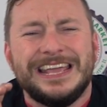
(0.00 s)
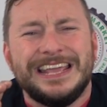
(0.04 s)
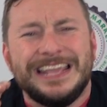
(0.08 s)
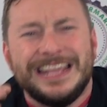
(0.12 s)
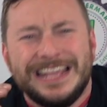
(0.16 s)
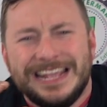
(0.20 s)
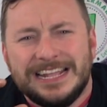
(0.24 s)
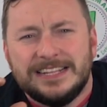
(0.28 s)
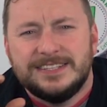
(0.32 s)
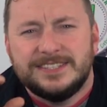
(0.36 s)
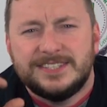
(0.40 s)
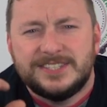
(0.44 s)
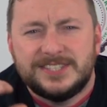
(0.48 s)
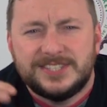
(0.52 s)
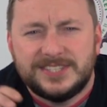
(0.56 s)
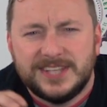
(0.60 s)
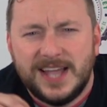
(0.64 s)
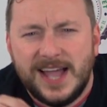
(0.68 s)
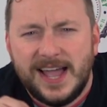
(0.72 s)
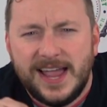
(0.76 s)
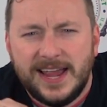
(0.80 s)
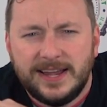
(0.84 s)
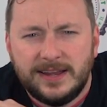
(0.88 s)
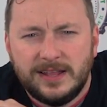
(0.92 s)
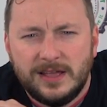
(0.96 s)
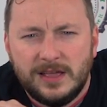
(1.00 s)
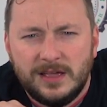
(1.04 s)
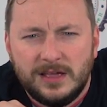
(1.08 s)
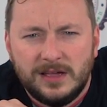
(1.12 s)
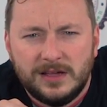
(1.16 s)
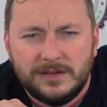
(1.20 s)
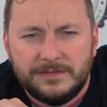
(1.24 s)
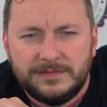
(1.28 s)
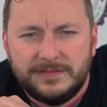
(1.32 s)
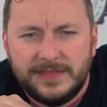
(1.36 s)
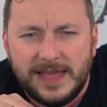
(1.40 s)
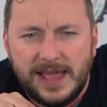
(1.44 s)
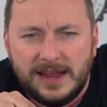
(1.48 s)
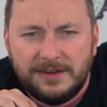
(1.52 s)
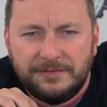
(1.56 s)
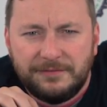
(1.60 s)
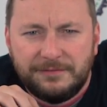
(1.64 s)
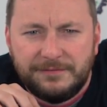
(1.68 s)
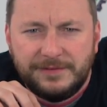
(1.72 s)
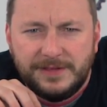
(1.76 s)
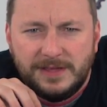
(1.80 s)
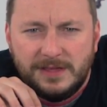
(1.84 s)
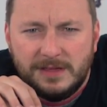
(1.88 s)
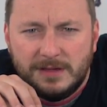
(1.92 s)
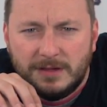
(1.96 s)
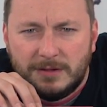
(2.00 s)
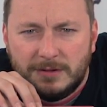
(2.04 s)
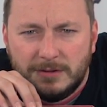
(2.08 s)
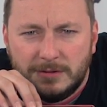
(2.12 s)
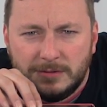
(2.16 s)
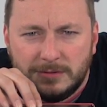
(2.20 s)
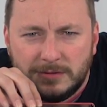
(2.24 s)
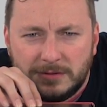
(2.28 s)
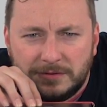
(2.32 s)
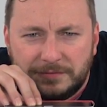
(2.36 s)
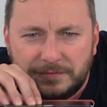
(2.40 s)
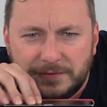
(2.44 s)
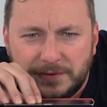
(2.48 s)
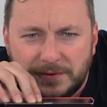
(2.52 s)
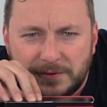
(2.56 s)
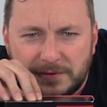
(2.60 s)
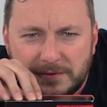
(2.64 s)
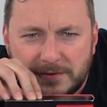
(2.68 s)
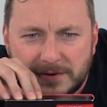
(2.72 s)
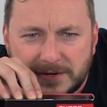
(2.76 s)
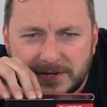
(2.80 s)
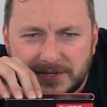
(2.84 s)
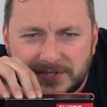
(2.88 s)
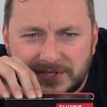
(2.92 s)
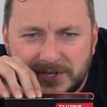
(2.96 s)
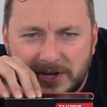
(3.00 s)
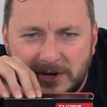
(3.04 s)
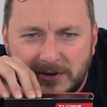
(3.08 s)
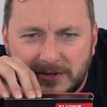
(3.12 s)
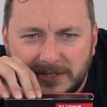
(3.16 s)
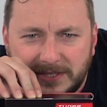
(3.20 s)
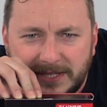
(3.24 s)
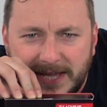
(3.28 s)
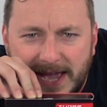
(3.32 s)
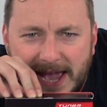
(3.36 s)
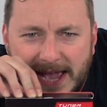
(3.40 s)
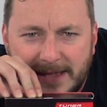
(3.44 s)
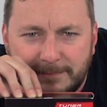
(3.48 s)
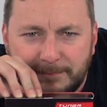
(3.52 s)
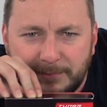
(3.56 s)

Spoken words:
inside of that vehicle of yours, okay?